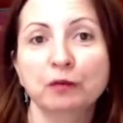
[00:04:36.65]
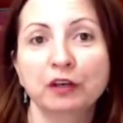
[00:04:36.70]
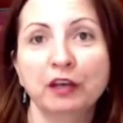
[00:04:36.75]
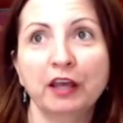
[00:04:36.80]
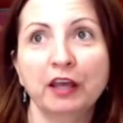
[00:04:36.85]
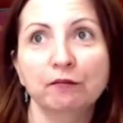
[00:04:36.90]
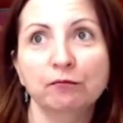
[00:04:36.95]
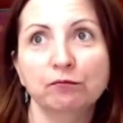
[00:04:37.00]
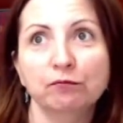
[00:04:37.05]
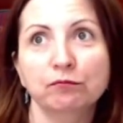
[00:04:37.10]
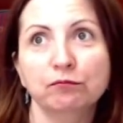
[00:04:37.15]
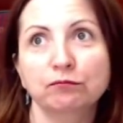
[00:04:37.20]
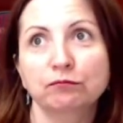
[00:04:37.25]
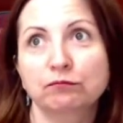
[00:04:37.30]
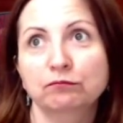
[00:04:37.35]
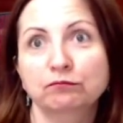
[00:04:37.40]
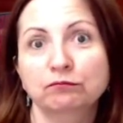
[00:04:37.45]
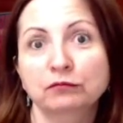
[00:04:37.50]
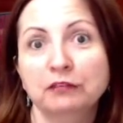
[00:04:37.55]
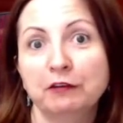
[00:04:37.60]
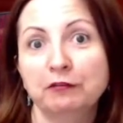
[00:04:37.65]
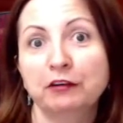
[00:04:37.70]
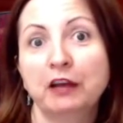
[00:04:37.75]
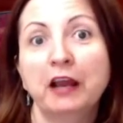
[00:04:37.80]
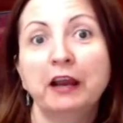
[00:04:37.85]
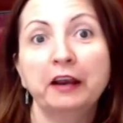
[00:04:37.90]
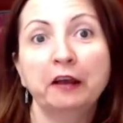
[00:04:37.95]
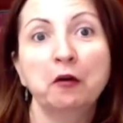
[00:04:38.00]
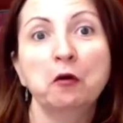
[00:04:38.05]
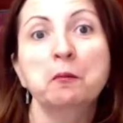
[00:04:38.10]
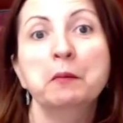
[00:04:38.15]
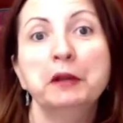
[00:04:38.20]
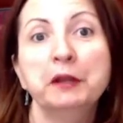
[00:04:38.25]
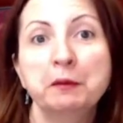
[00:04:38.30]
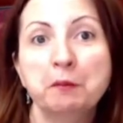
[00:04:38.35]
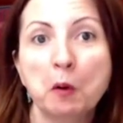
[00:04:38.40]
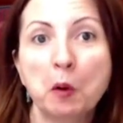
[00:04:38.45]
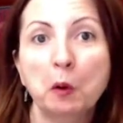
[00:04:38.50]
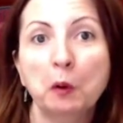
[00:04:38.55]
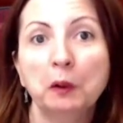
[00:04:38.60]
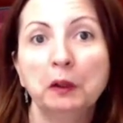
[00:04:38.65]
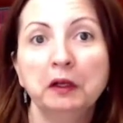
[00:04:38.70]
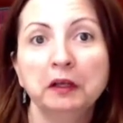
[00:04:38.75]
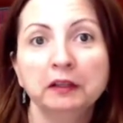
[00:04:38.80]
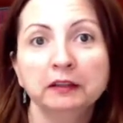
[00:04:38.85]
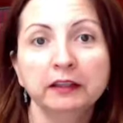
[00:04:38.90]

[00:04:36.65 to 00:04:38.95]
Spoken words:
And I recommend them all.